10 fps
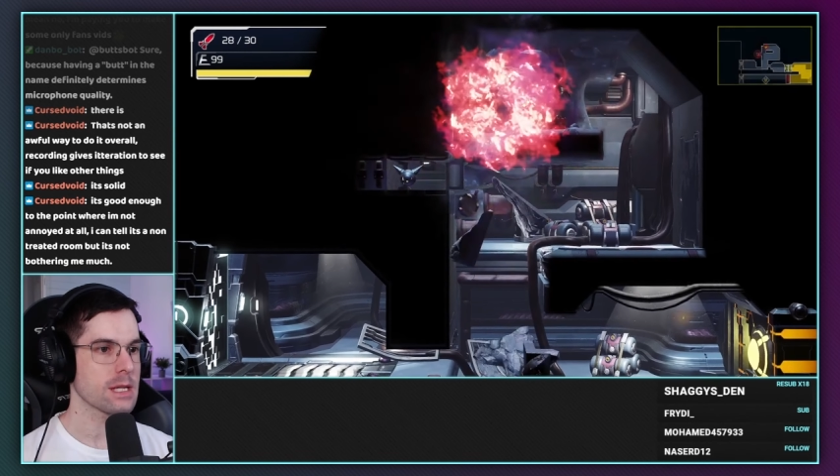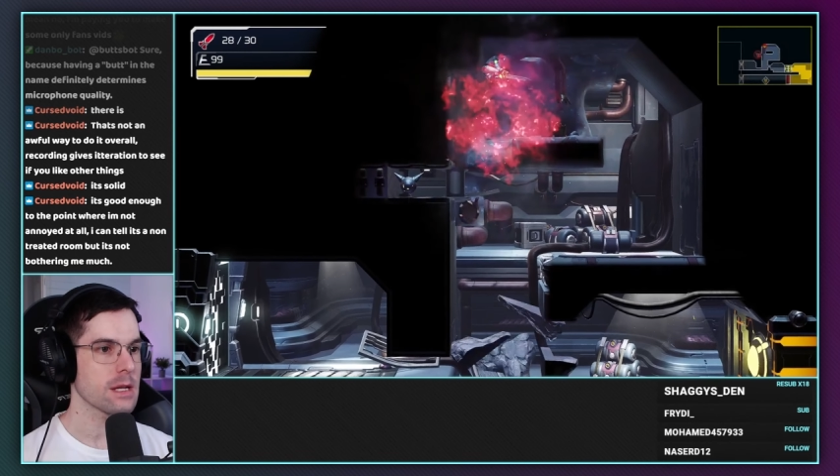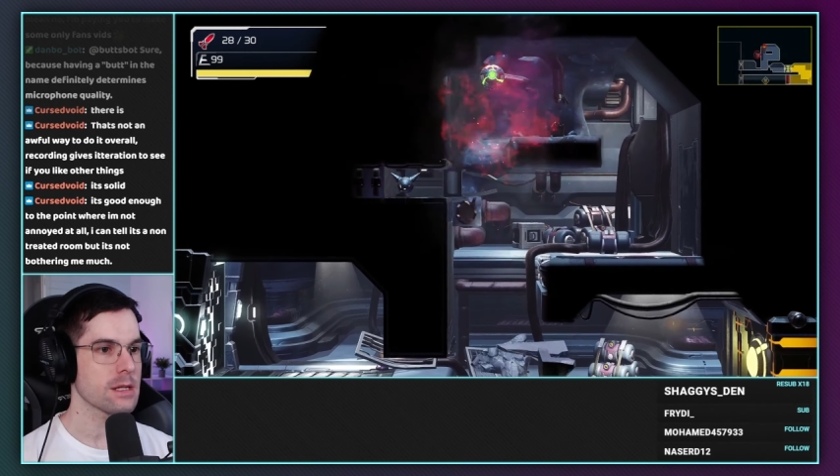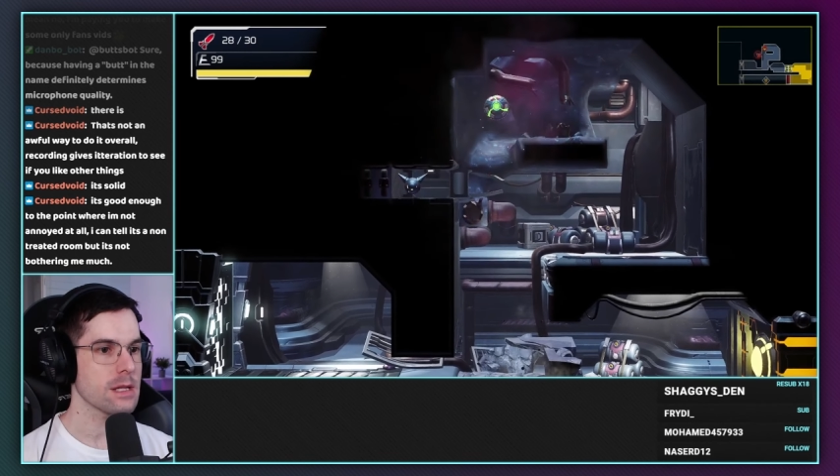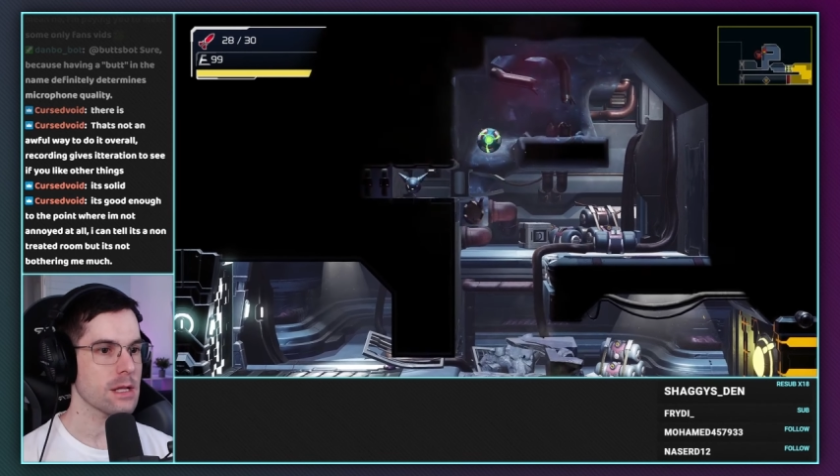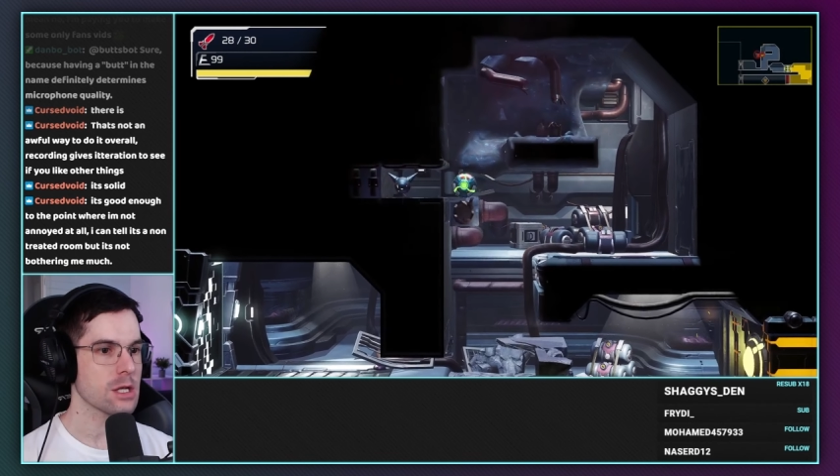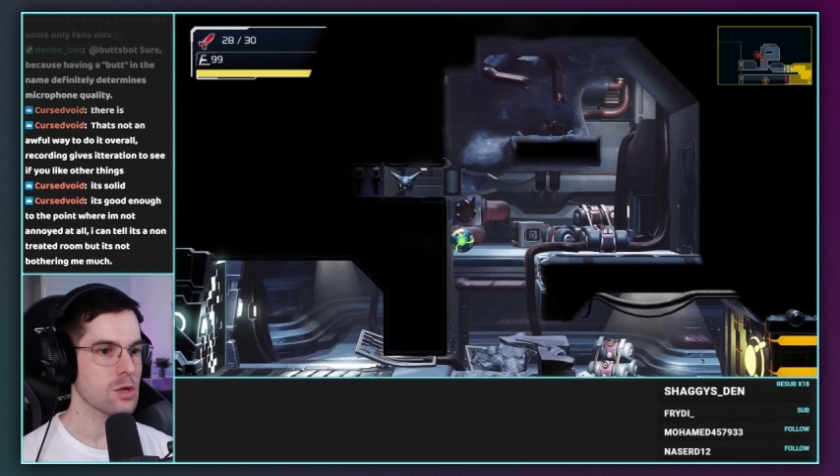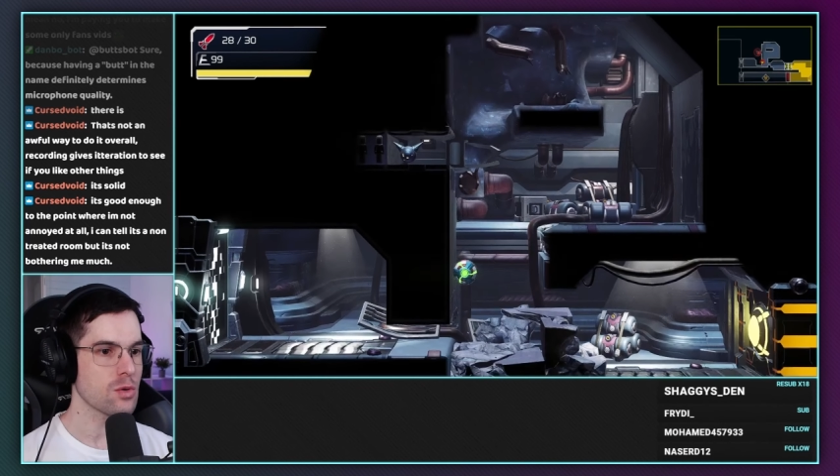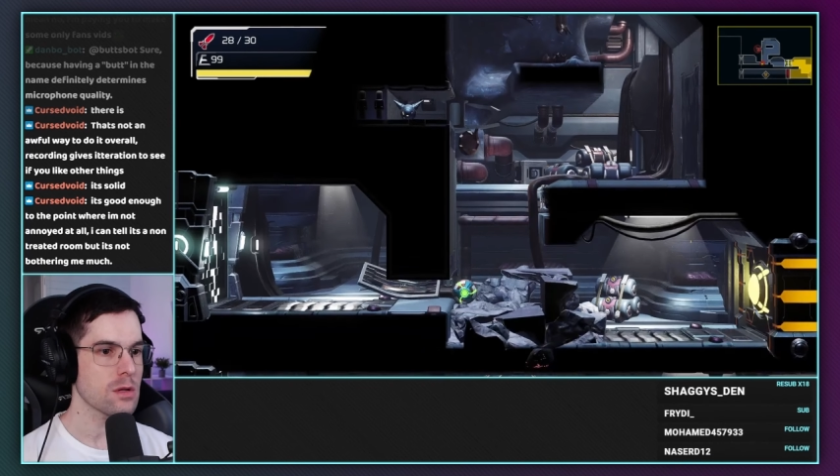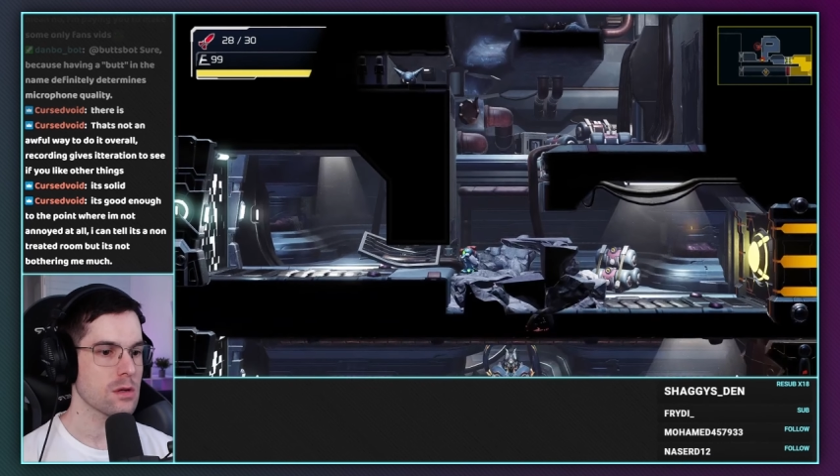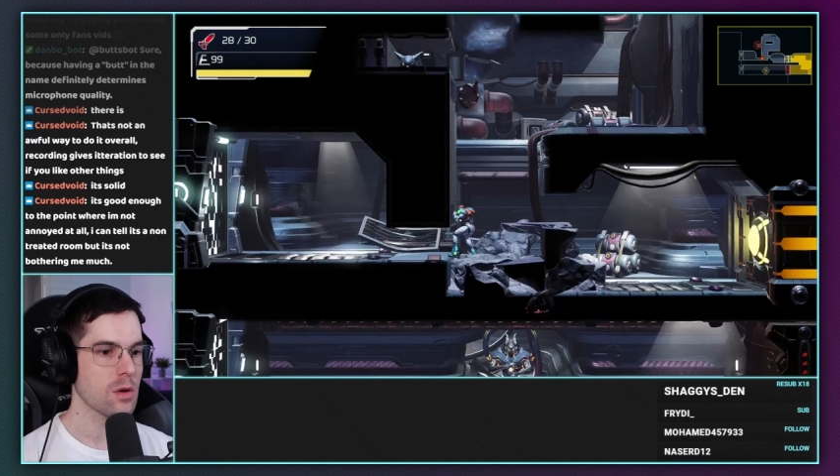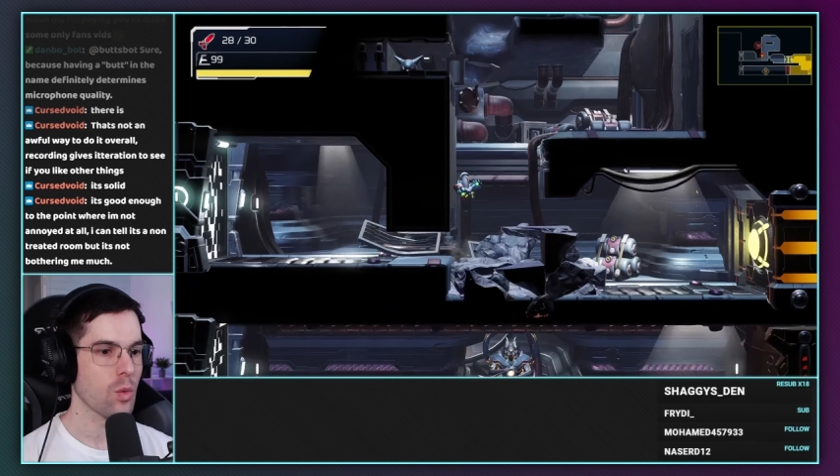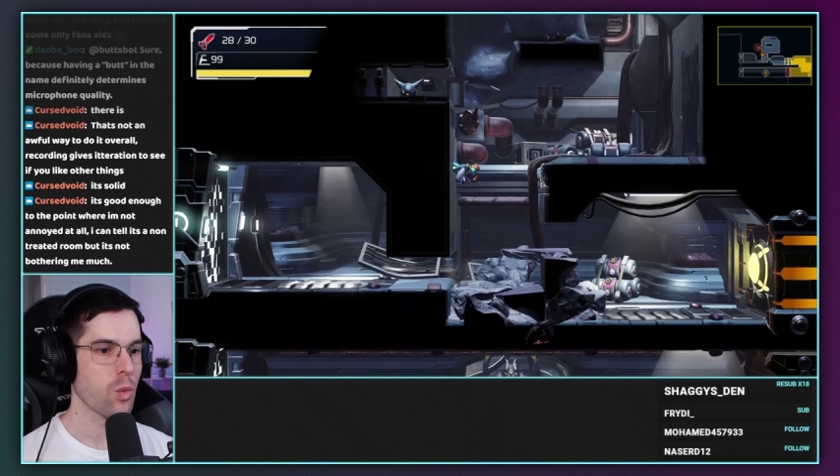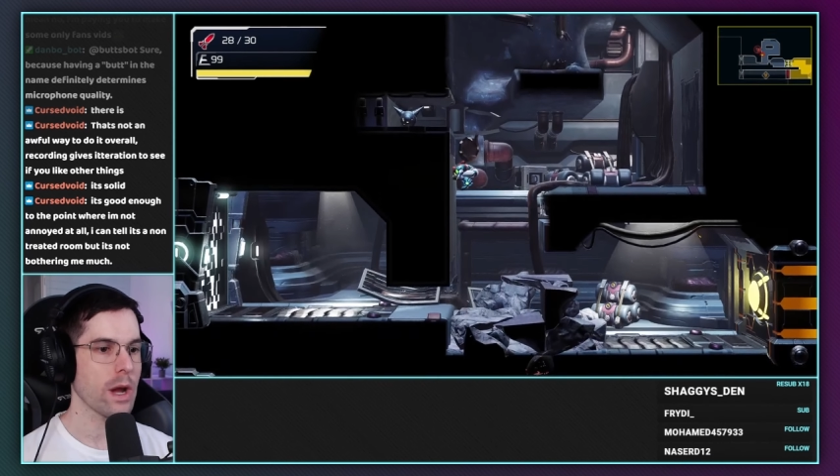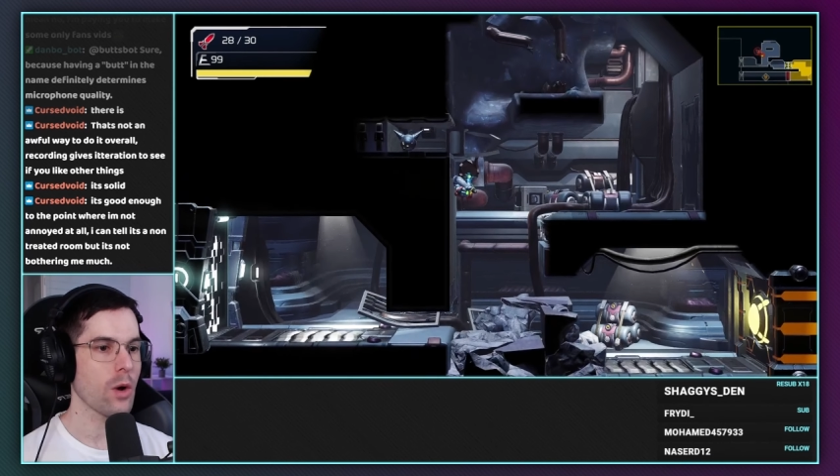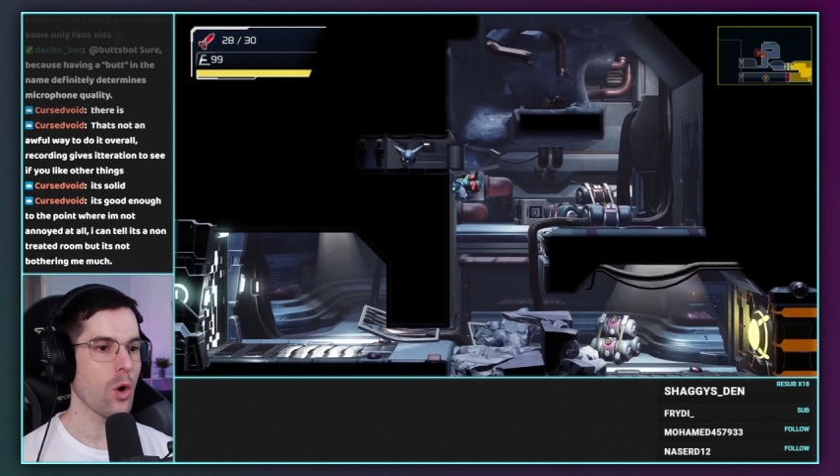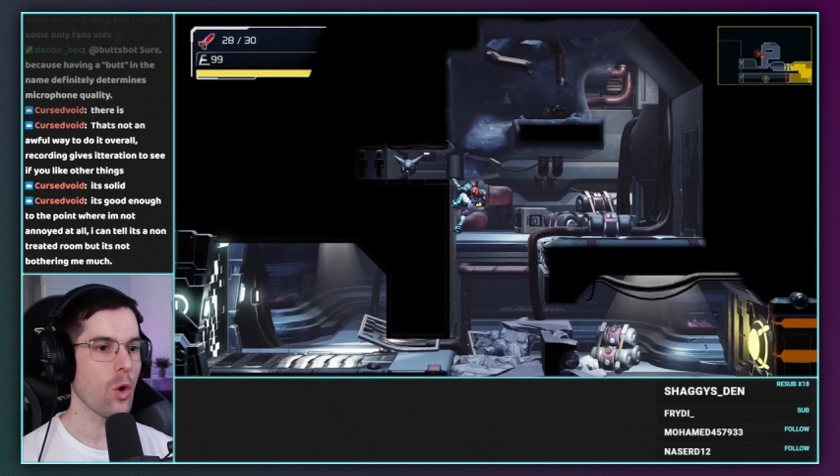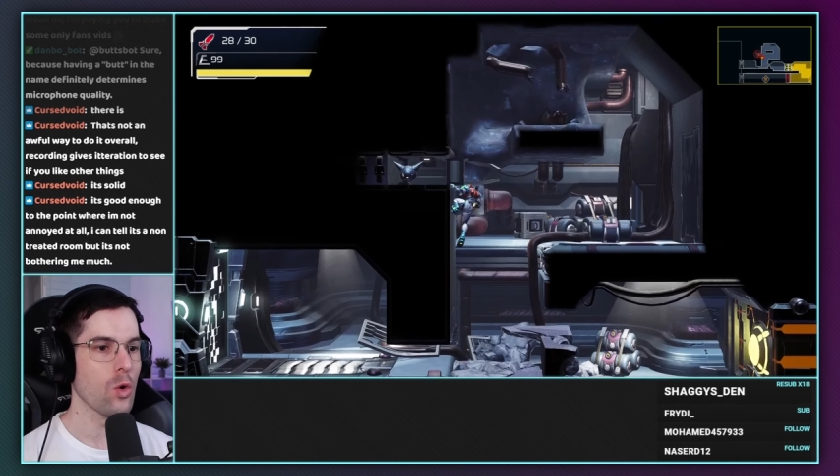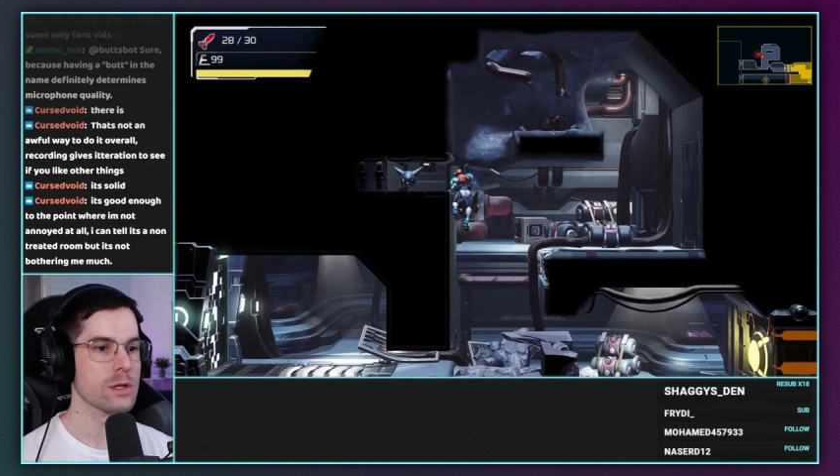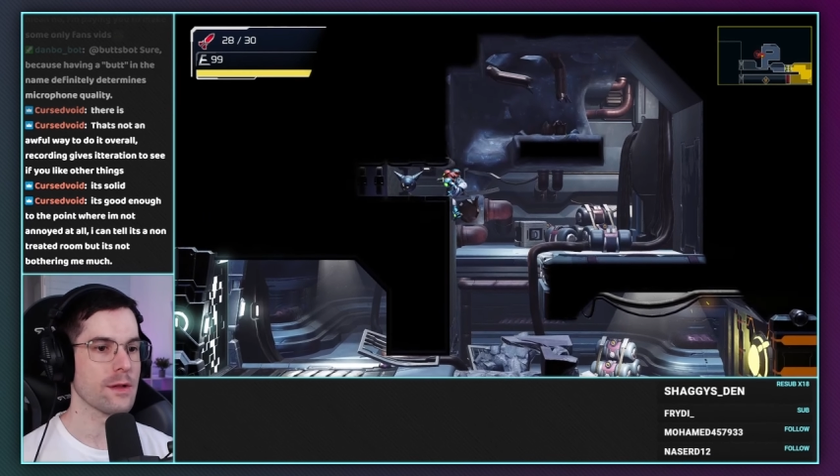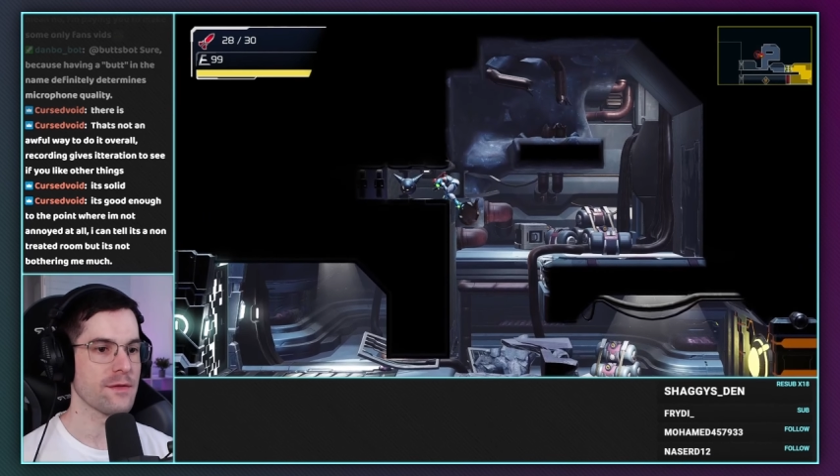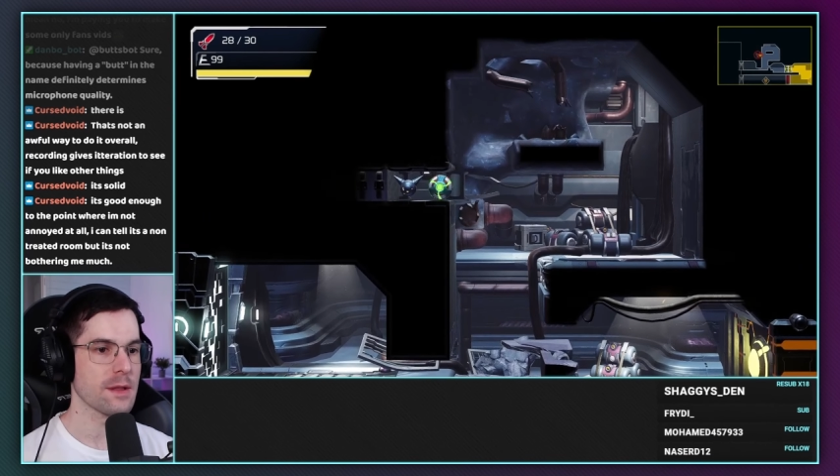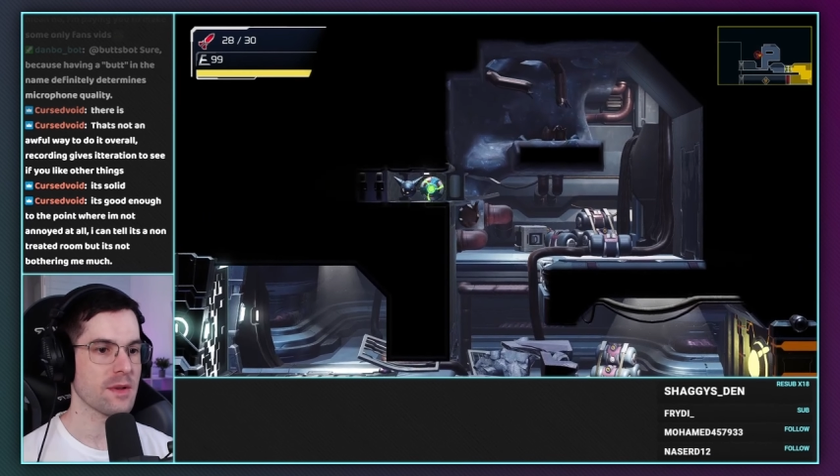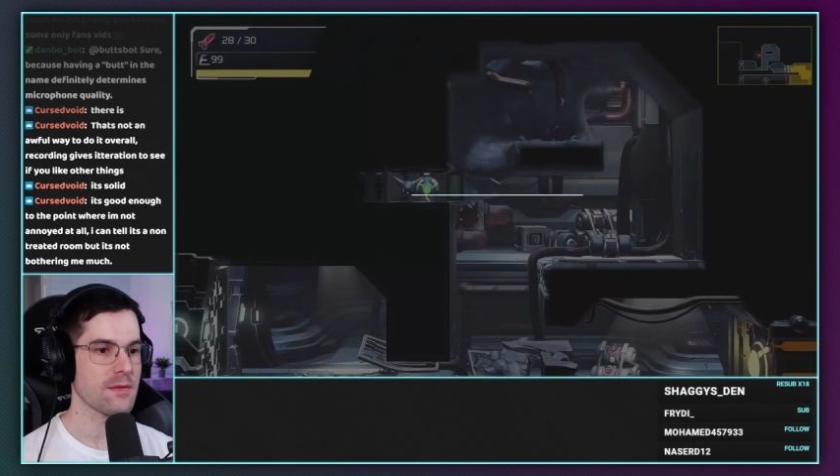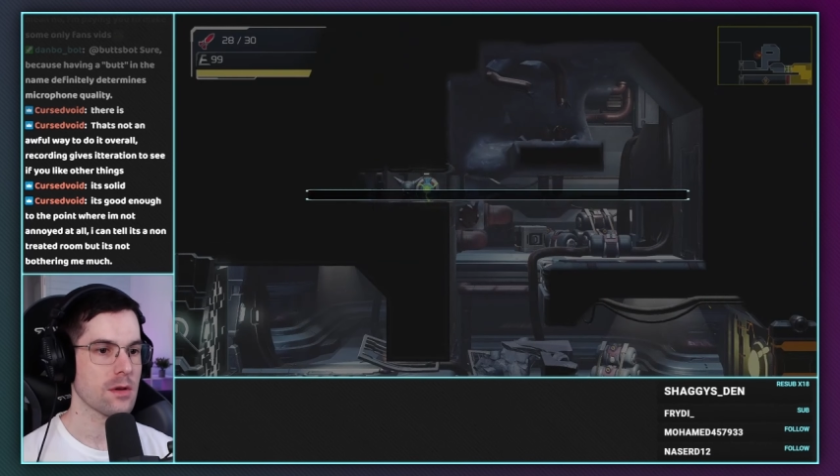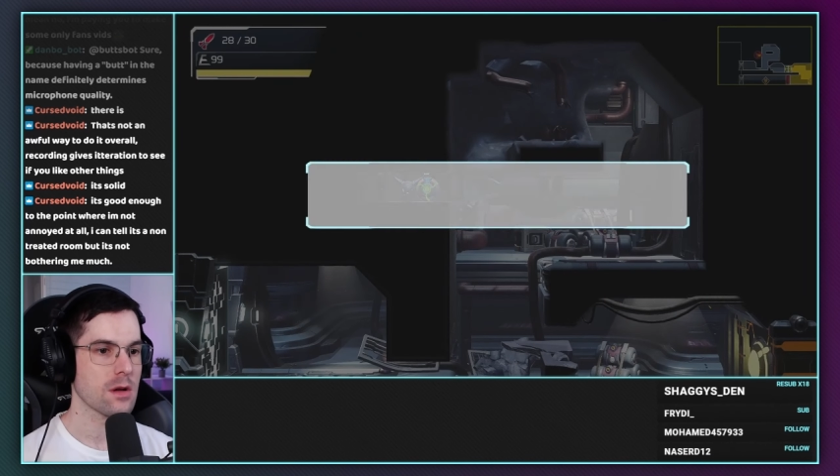isn't that a suit? Wait, hold the flippin'.